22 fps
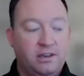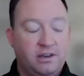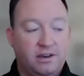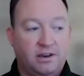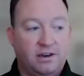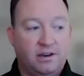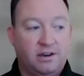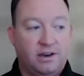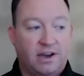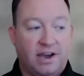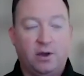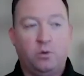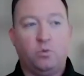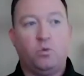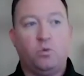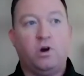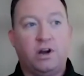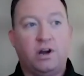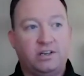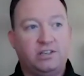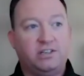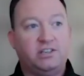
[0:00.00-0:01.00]
I
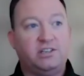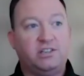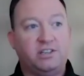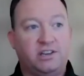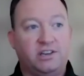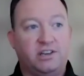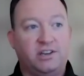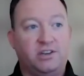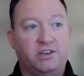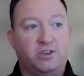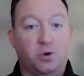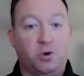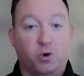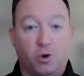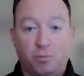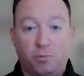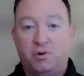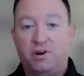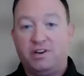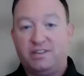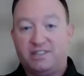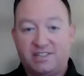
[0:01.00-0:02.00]
watched your
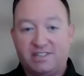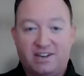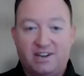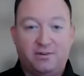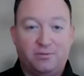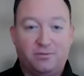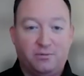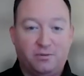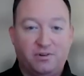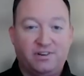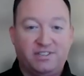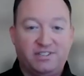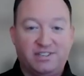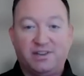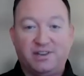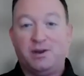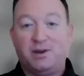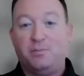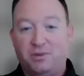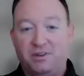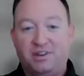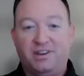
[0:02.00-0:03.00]
press conference a
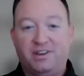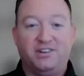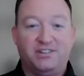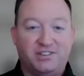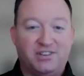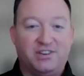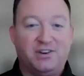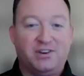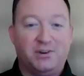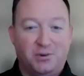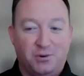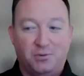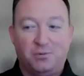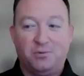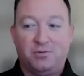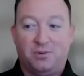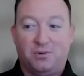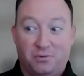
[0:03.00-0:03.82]
couple years ago